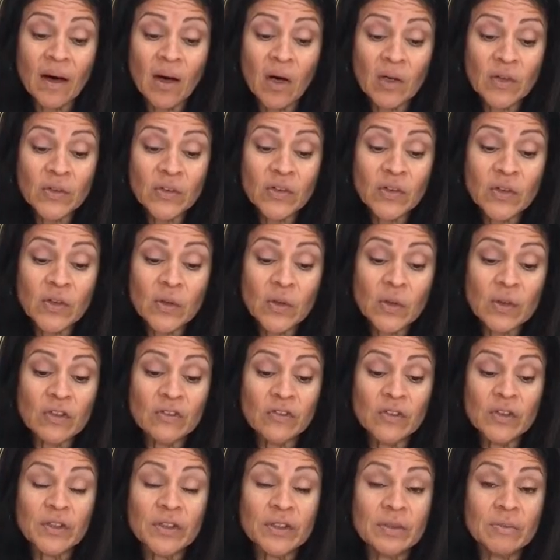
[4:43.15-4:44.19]
Also,
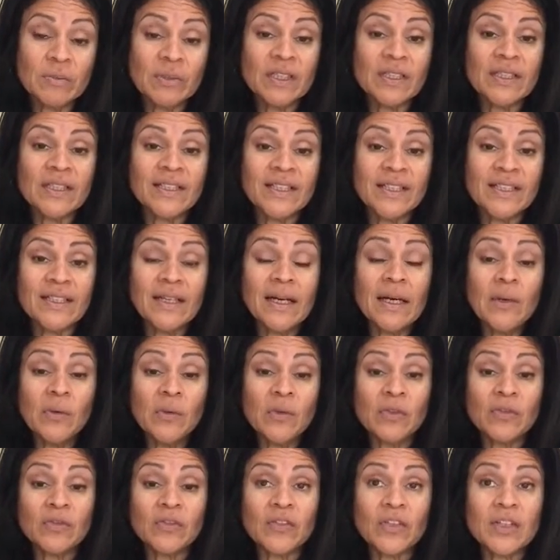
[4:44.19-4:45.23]
if you're going to be eating
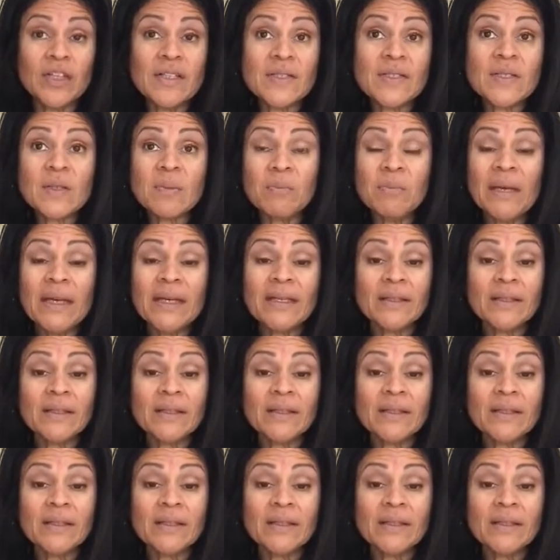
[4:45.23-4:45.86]
out with friends,